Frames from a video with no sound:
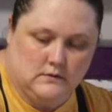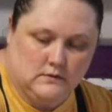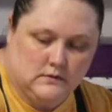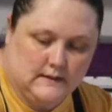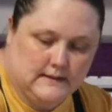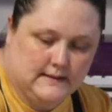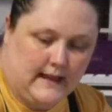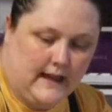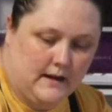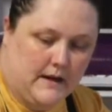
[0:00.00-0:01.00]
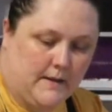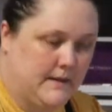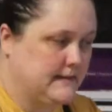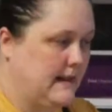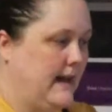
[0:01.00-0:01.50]
Slide, baby,
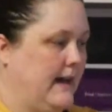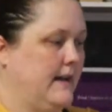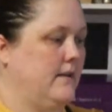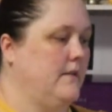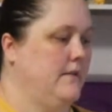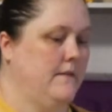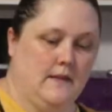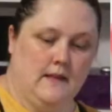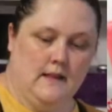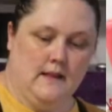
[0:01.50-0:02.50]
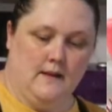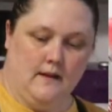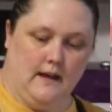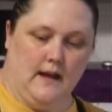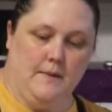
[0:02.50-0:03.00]
slide.
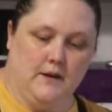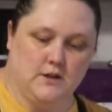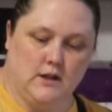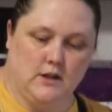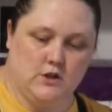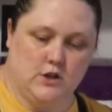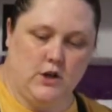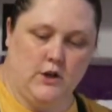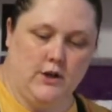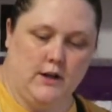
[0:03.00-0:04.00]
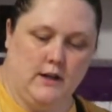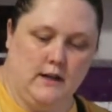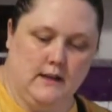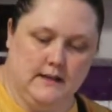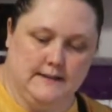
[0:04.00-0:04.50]
And I'm actually going to turn
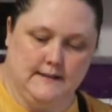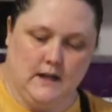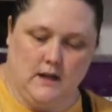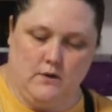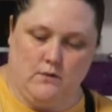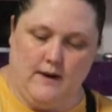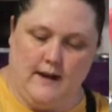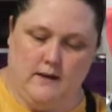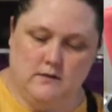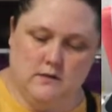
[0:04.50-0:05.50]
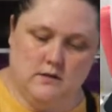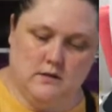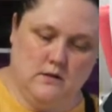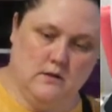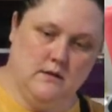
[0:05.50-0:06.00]
this around
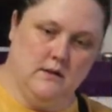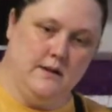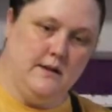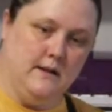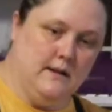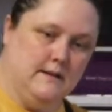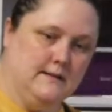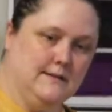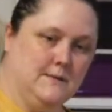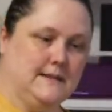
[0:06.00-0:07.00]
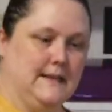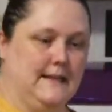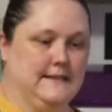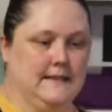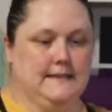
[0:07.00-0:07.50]
so it's
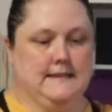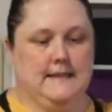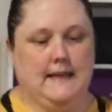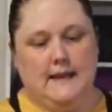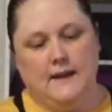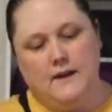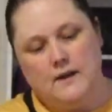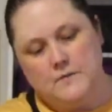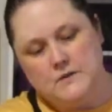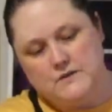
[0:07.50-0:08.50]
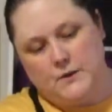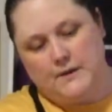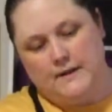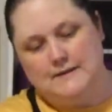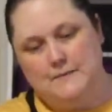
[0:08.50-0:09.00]
easy to see. I'm just holding
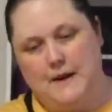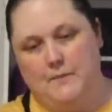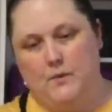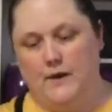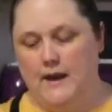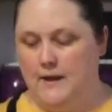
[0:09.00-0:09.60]
this bad boy up.